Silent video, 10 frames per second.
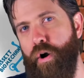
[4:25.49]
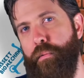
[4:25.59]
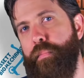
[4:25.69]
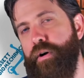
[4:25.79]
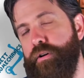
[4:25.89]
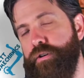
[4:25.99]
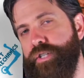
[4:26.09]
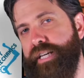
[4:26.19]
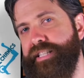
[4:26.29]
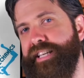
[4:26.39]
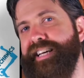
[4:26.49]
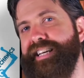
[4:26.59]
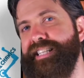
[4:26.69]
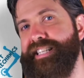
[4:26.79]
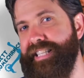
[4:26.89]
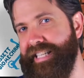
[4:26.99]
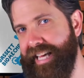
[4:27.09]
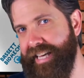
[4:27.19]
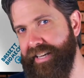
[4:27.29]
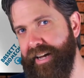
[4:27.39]
our marker sets
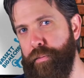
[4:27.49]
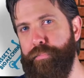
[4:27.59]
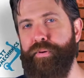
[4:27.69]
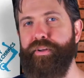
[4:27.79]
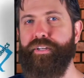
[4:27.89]
stand up